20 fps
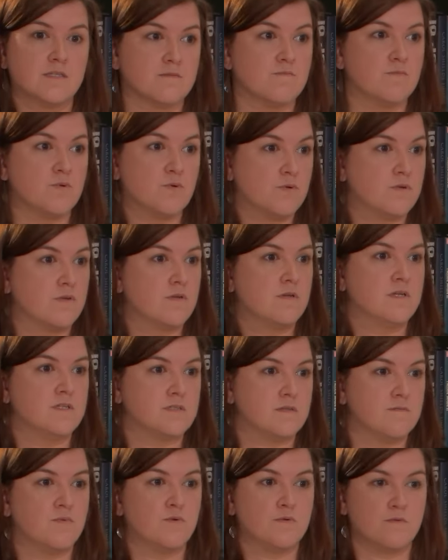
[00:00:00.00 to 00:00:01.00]
that is important.
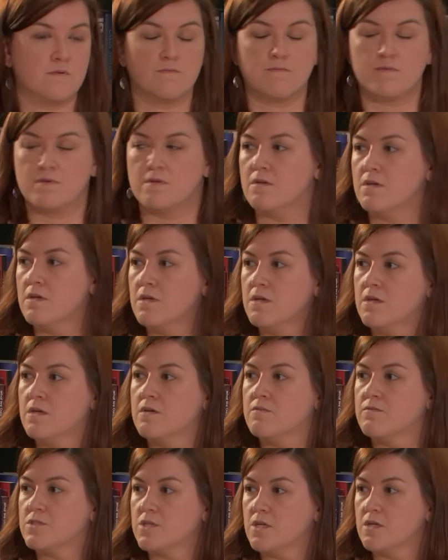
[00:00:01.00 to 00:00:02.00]
It's important for
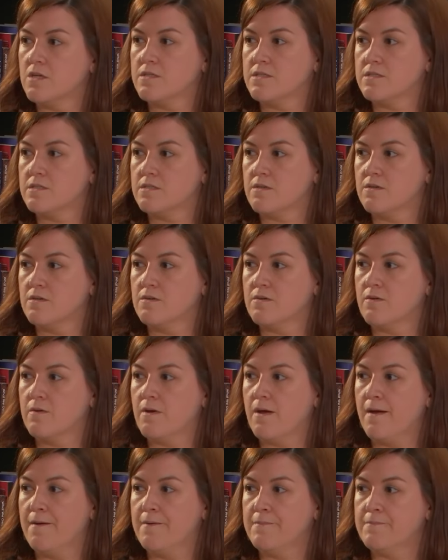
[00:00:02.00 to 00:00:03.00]
journalists
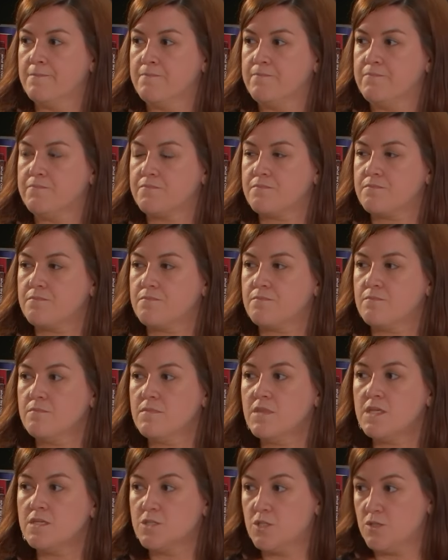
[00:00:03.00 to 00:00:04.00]

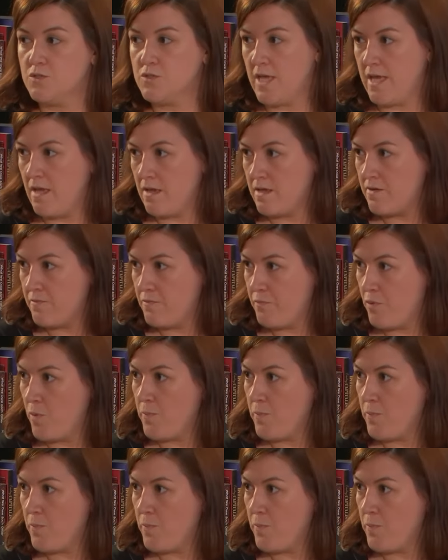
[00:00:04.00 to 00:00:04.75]
to take